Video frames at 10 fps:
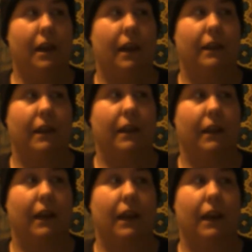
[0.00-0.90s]
and then
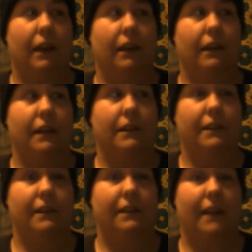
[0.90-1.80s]
again
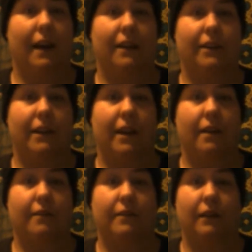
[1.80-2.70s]
Saturday
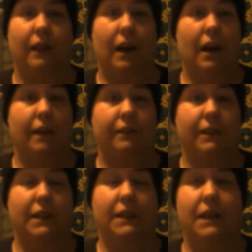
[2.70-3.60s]
for live
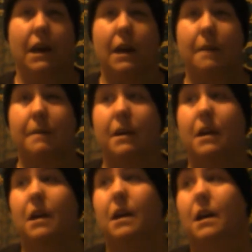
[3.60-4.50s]
tea time.
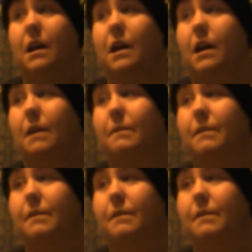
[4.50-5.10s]
Um,